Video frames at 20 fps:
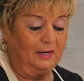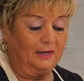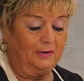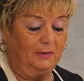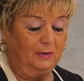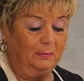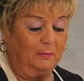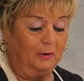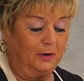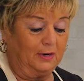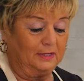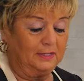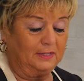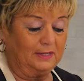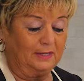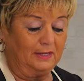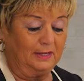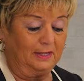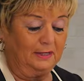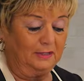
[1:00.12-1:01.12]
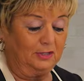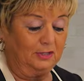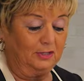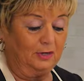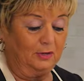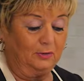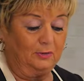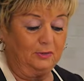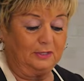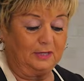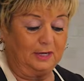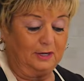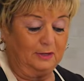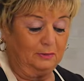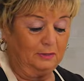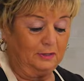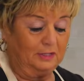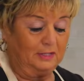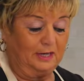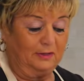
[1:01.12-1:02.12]
in the parsley. Do you notice I
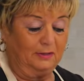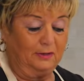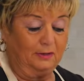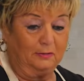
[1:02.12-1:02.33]
don't stand